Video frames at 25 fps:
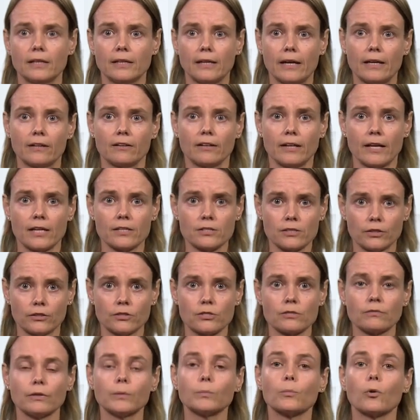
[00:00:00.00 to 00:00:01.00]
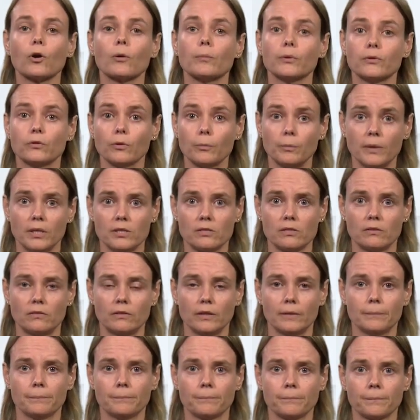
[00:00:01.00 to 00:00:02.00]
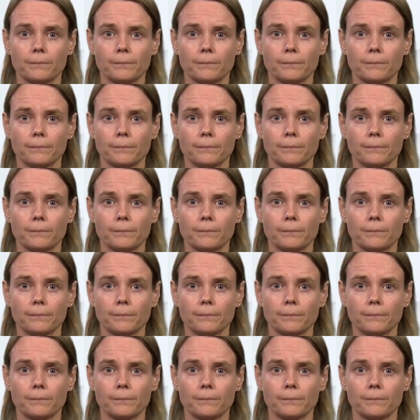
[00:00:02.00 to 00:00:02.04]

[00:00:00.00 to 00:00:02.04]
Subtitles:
in adolescents with morbid obesity?